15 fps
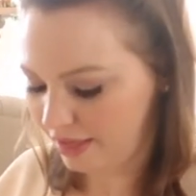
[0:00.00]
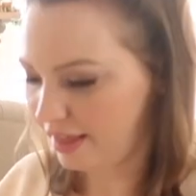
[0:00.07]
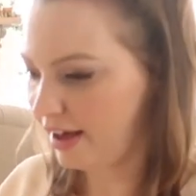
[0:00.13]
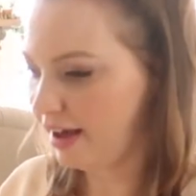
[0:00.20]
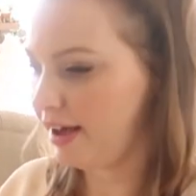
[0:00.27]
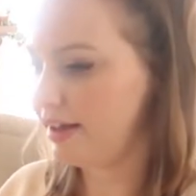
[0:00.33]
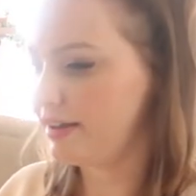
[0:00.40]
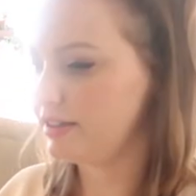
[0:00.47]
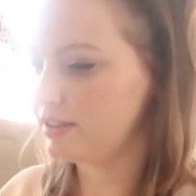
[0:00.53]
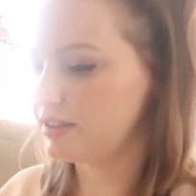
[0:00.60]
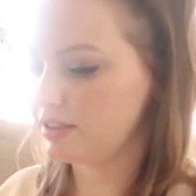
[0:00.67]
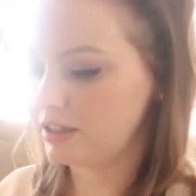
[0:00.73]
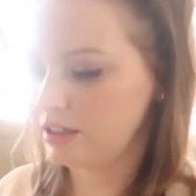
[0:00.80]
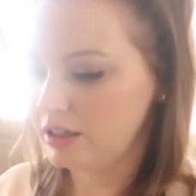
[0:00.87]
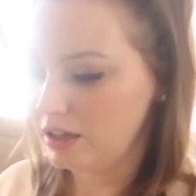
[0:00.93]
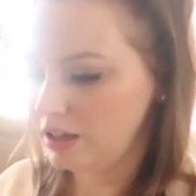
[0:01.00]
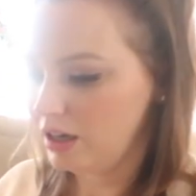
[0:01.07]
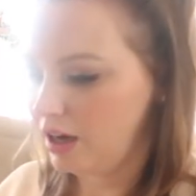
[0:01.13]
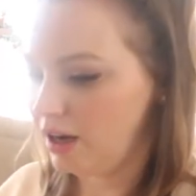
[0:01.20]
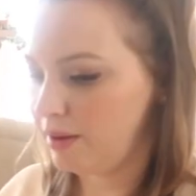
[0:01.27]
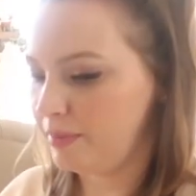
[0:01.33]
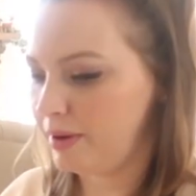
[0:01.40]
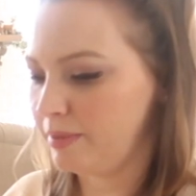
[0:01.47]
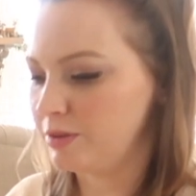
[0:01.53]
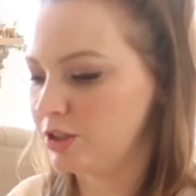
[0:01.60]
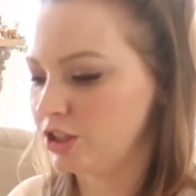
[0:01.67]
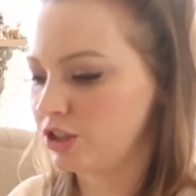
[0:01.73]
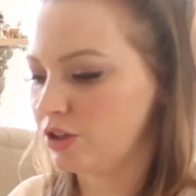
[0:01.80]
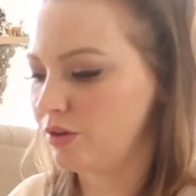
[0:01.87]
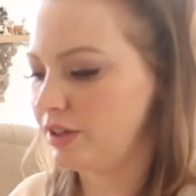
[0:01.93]
that I'm
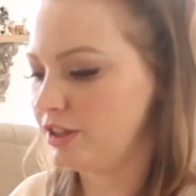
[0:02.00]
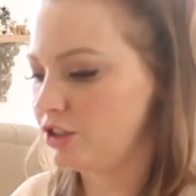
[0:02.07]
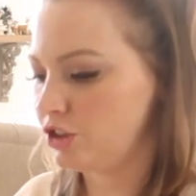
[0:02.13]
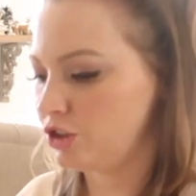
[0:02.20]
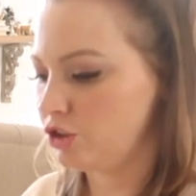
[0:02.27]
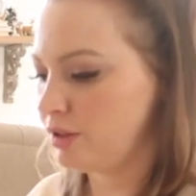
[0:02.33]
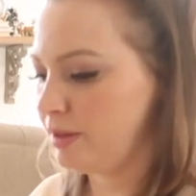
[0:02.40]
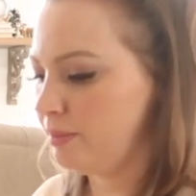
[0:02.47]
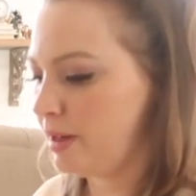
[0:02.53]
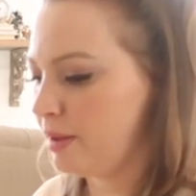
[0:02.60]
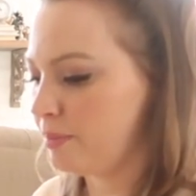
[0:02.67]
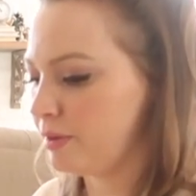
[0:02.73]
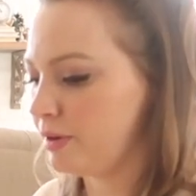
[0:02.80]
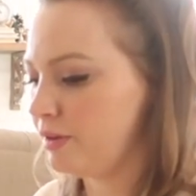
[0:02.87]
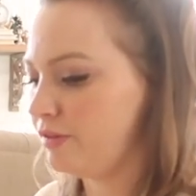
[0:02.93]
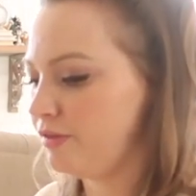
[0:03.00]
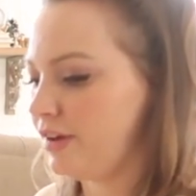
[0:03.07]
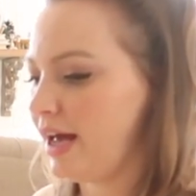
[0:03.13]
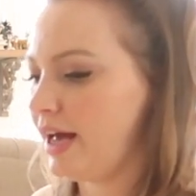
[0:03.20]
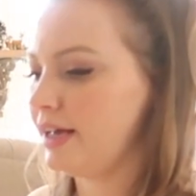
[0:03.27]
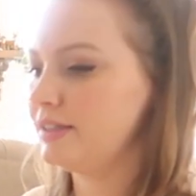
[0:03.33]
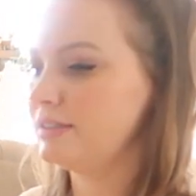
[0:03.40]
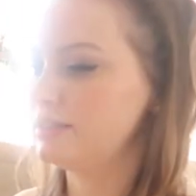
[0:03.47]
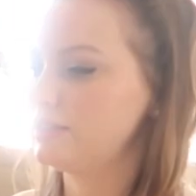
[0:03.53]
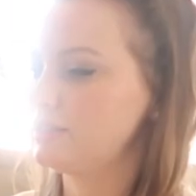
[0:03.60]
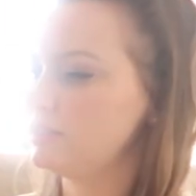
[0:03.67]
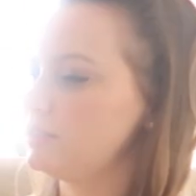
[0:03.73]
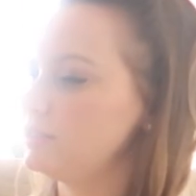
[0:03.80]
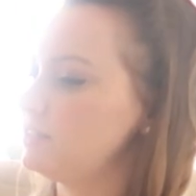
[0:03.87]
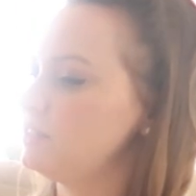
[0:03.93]
just going to trim up real fast.